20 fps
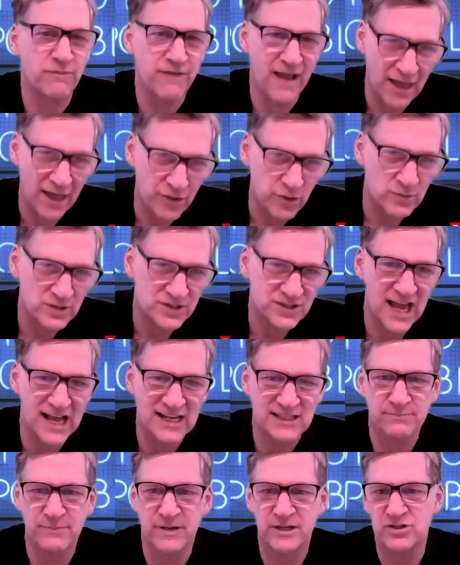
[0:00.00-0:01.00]
value
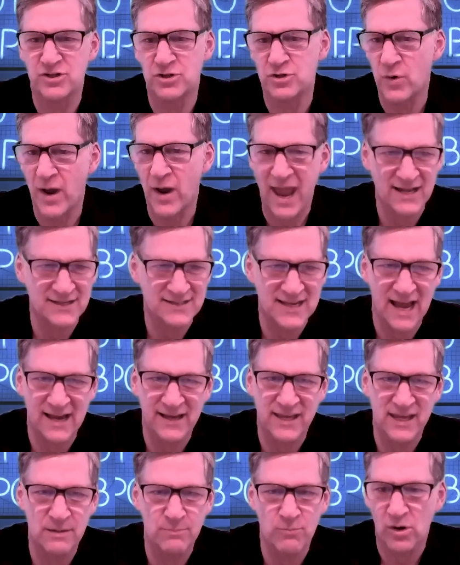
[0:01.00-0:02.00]
assessments, you do
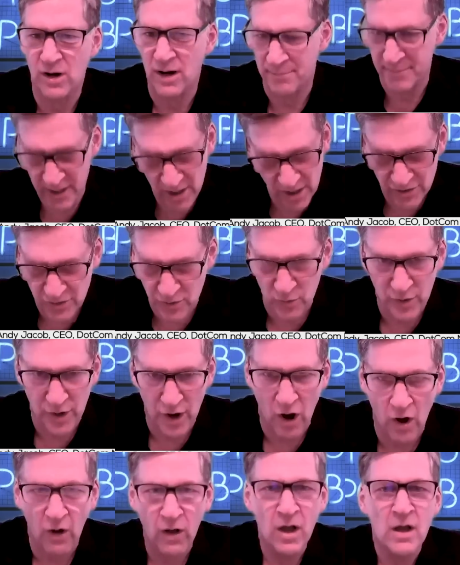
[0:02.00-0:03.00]
hands-on keyboard. I mean, you do
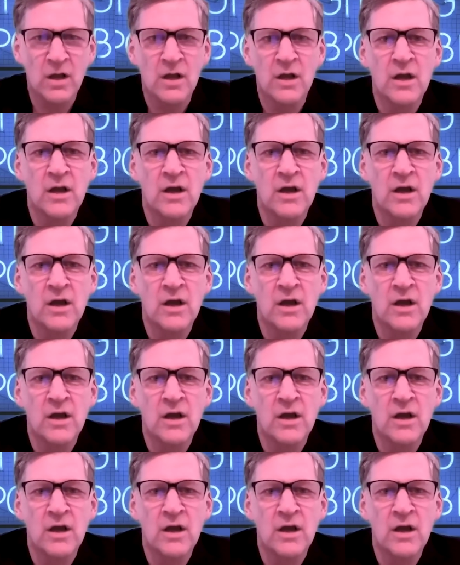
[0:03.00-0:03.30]
it all.